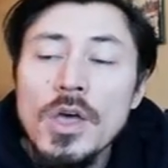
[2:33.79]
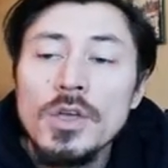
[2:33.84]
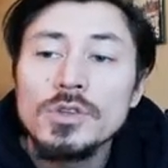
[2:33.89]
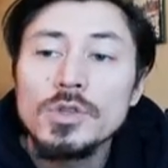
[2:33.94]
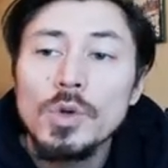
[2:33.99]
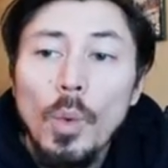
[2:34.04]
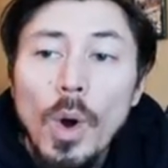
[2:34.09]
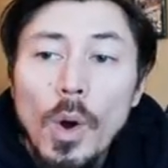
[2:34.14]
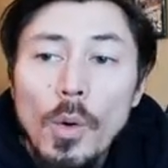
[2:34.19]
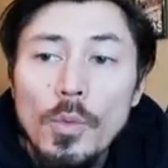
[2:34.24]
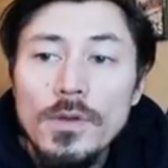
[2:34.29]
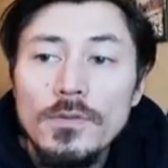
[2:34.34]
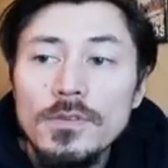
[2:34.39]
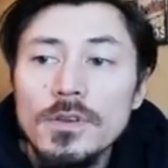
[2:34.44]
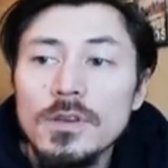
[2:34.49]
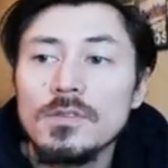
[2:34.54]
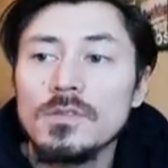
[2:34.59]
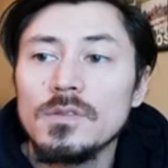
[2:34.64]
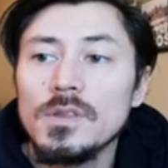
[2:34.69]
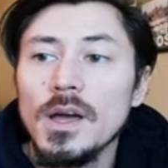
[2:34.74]
So what we've
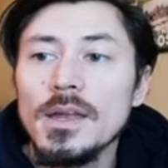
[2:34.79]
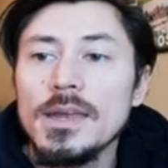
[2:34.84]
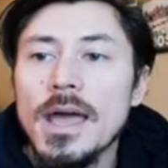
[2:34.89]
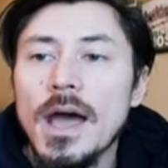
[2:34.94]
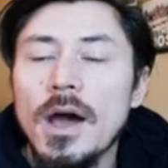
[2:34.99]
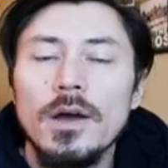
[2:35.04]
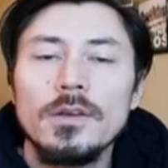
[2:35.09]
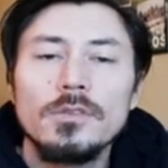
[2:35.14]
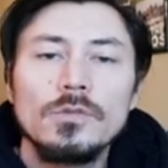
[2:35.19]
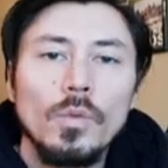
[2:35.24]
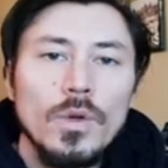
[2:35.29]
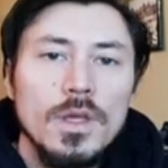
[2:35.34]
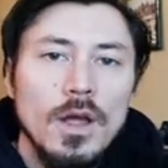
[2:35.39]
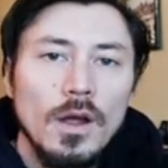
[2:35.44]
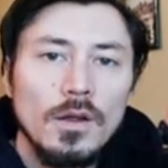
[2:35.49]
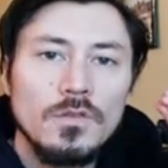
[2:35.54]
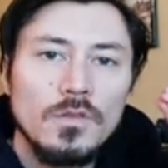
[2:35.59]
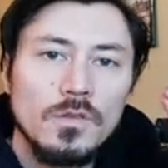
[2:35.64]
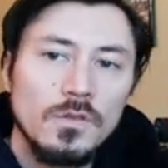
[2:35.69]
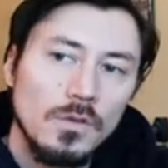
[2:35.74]
just done now is we
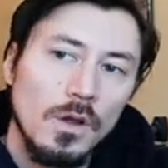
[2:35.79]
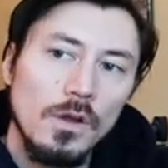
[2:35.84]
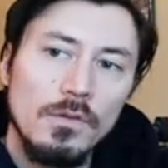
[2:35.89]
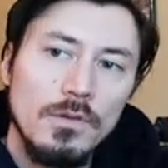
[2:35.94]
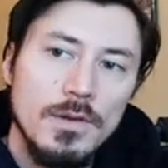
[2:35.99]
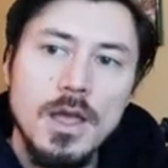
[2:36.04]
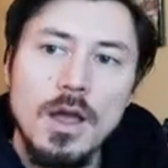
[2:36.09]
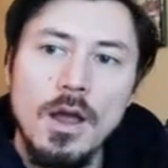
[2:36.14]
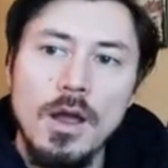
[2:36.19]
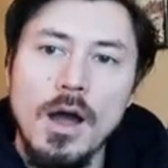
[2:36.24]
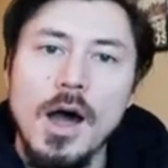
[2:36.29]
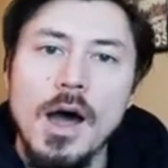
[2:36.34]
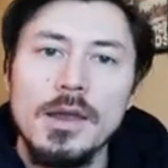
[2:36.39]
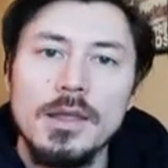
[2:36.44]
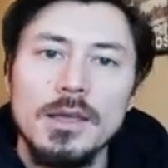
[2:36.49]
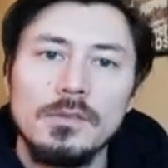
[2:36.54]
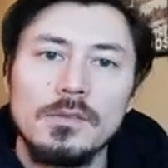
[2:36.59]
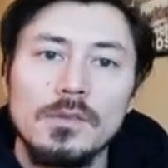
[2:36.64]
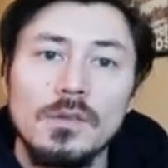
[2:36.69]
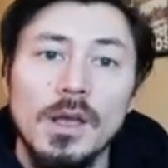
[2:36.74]
are serving our
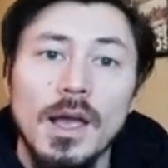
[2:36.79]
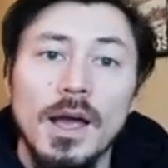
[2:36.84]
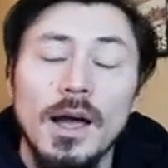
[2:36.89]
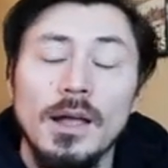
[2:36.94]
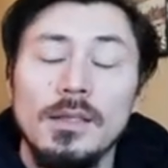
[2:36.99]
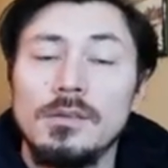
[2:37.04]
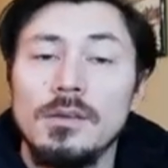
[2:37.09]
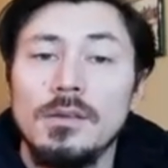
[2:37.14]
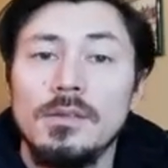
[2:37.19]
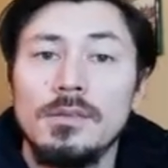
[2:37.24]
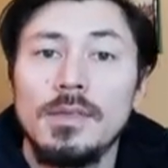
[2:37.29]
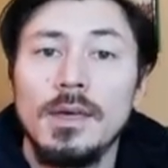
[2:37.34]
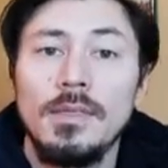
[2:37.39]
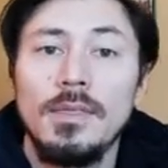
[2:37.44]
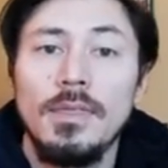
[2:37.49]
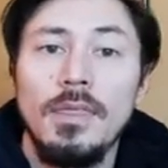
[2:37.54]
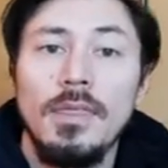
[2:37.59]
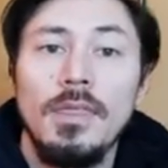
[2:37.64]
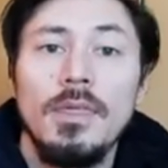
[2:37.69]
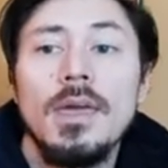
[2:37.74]
audience the content that
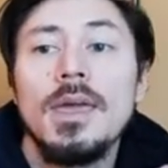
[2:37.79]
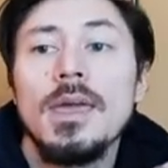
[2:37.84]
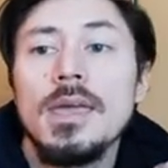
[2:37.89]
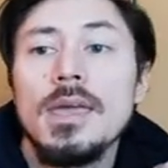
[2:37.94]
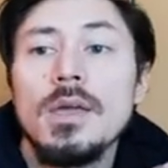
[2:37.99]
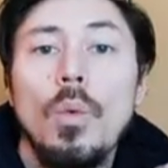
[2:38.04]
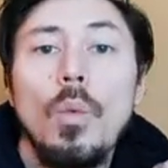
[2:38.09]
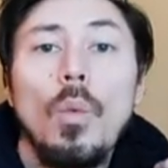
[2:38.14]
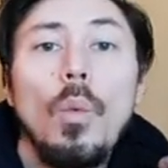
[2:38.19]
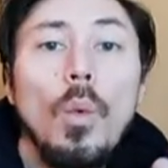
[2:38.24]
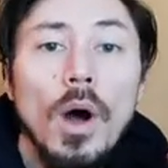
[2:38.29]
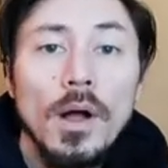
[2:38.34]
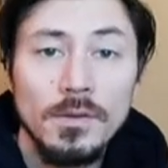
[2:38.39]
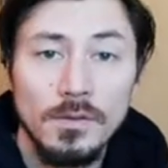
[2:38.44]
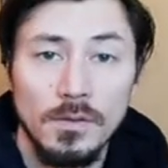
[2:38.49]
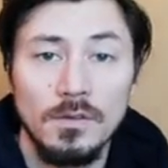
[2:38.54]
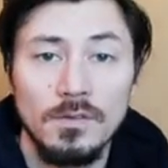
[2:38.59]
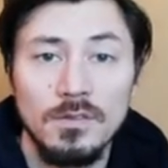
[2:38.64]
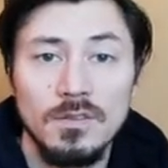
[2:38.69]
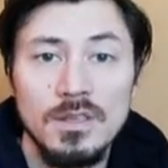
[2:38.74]
they want
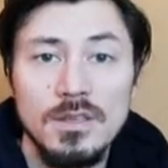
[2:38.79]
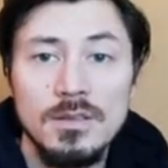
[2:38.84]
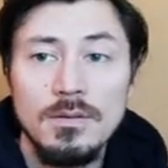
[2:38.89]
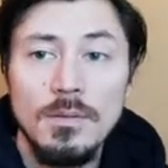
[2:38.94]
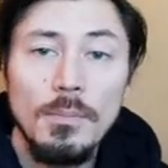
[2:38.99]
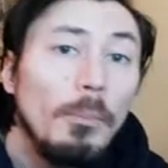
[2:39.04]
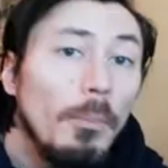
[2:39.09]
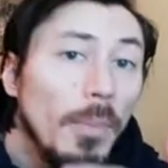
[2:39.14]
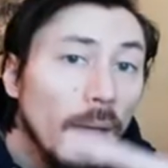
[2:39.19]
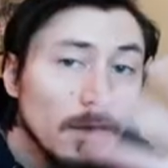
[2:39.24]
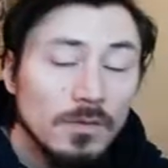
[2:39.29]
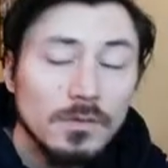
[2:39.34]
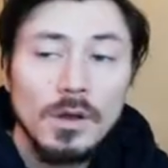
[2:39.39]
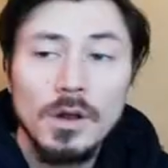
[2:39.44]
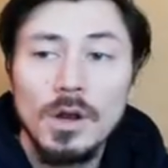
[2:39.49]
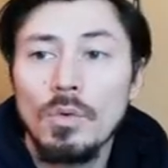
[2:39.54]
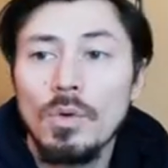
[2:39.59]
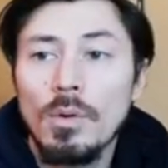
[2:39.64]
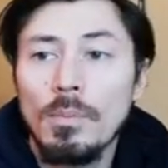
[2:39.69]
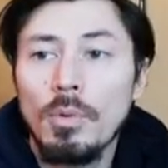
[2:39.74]
to see based
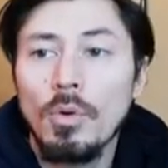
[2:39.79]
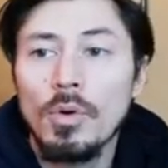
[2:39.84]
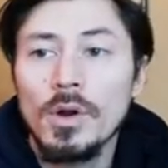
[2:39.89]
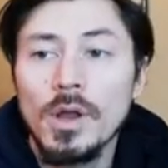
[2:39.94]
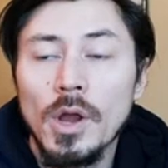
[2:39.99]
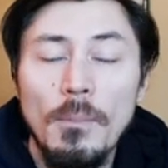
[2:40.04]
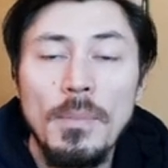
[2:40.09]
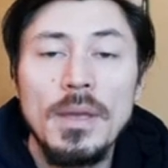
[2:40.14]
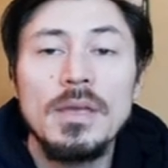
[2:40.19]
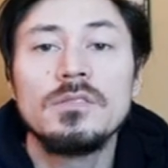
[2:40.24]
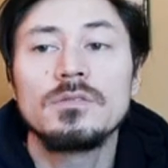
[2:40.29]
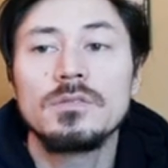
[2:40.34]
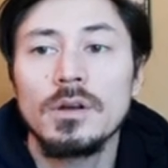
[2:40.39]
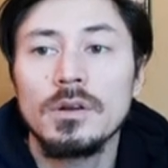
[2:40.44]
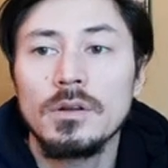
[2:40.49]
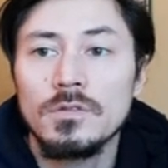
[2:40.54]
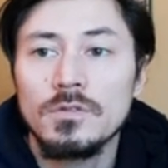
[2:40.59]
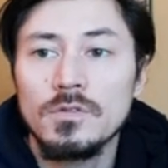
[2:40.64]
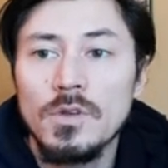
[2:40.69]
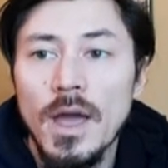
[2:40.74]
on our reporting or based on
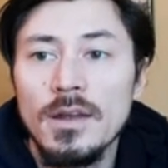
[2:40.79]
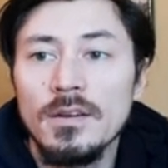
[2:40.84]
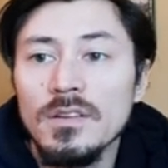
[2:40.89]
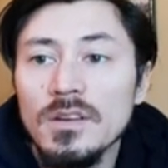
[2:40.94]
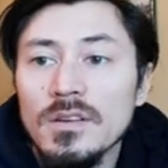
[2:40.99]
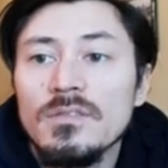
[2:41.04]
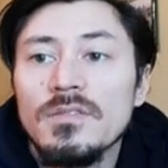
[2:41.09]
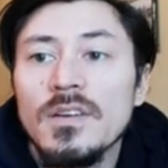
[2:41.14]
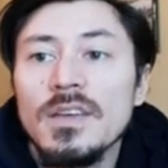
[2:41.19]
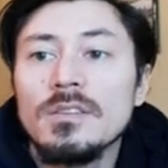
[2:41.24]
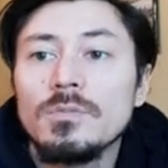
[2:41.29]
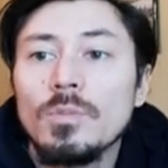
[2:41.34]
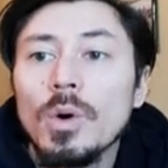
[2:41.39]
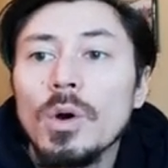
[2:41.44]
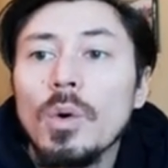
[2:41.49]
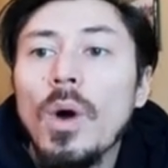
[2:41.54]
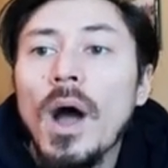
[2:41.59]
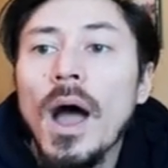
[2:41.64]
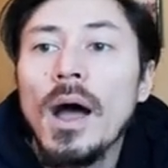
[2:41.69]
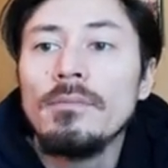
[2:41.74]
our strategy.
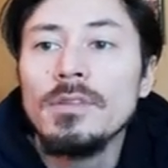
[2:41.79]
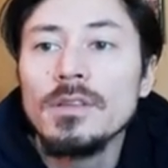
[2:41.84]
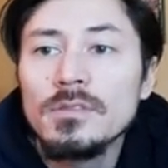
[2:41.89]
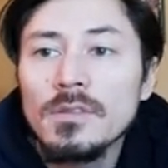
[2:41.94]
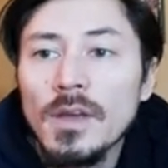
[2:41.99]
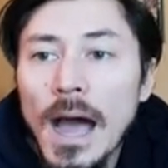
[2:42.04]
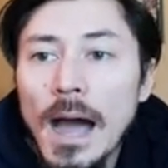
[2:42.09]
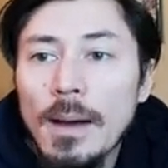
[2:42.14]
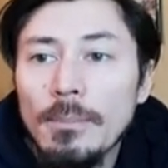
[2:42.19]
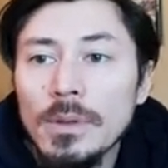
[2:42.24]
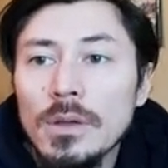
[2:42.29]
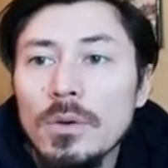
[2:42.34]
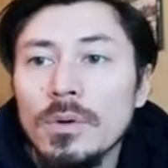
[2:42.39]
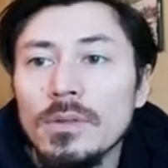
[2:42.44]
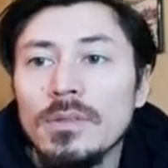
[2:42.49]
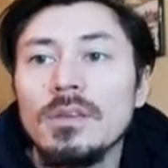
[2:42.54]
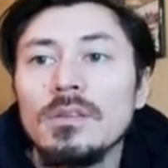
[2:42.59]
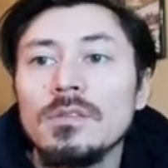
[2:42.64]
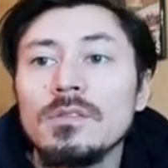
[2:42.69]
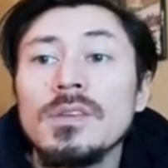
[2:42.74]
Facebook will have this copy
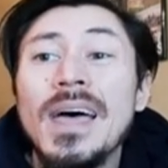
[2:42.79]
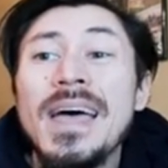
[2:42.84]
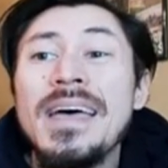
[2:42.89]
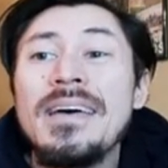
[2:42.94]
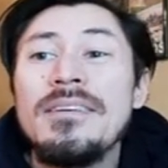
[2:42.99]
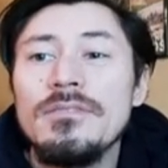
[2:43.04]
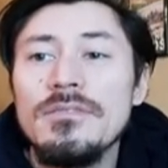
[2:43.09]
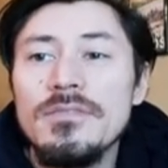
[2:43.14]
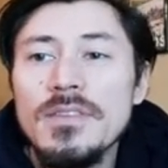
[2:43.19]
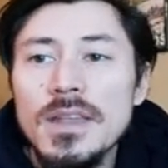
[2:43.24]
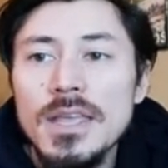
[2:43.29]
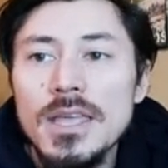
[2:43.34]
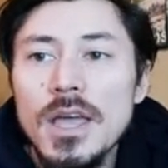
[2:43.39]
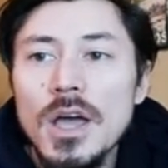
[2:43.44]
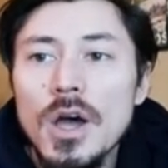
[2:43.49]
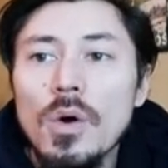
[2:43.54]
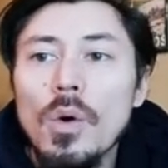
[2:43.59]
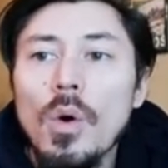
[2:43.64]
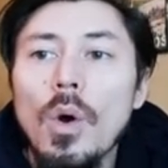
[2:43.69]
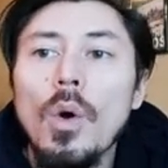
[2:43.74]
with this
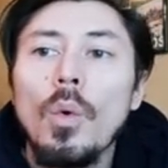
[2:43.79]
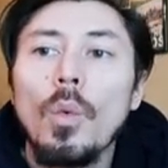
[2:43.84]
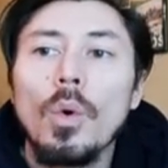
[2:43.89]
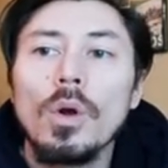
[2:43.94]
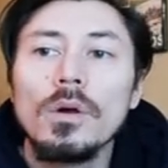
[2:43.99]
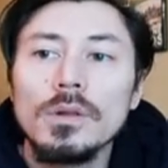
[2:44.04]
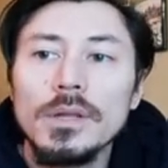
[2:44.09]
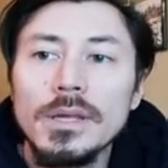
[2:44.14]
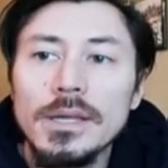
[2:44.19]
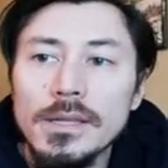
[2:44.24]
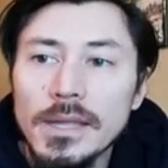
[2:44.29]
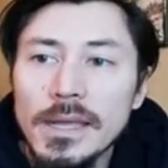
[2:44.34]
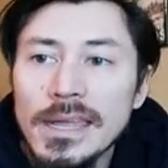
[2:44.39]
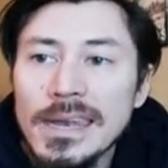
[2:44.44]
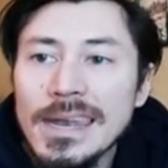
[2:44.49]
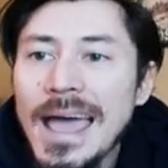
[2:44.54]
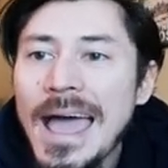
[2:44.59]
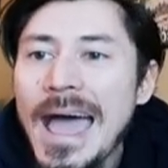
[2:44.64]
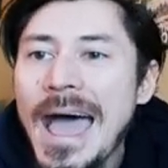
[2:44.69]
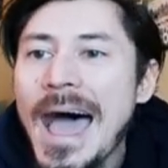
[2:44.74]
video where
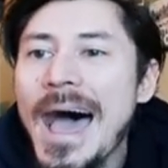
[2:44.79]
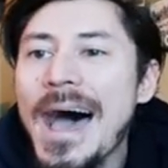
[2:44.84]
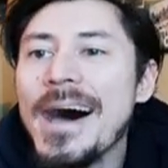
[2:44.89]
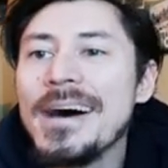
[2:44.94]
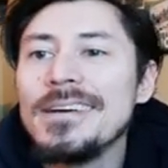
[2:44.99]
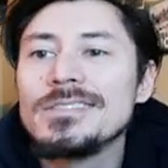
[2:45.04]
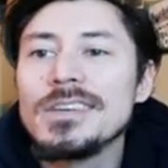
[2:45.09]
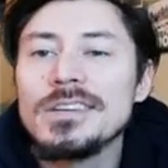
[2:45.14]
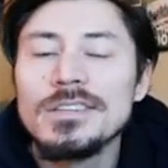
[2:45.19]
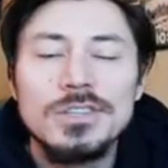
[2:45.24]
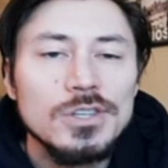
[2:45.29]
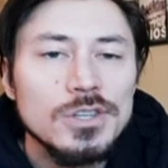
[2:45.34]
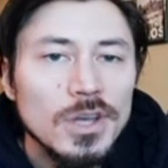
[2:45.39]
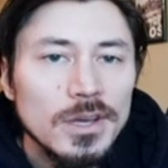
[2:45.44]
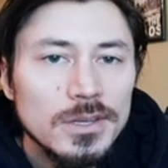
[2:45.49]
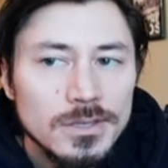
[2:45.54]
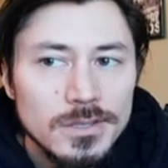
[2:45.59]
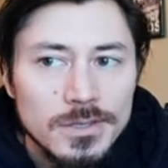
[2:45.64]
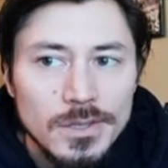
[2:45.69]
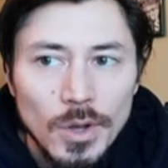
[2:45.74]
LinkedIn has
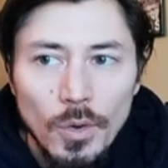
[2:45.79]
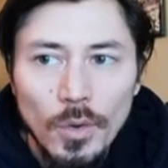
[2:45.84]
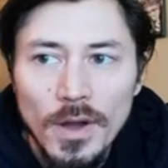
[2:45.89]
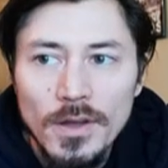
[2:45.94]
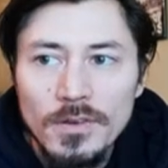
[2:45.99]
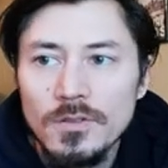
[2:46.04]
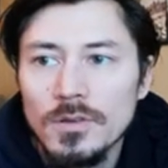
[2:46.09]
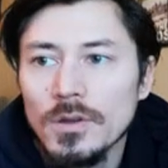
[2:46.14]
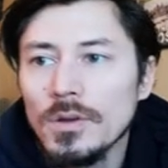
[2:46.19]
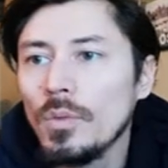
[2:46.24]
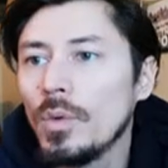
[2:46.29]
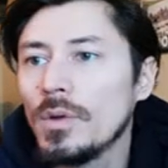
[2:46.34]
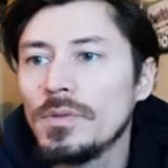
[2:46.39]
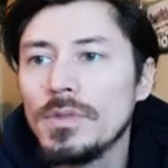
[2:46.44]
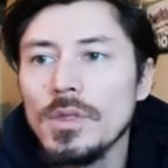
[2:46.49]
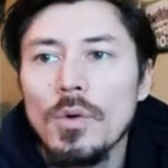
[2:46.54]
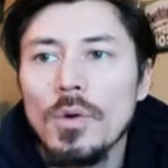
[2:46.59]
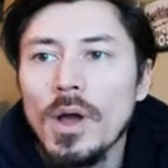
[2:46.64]
just the question with no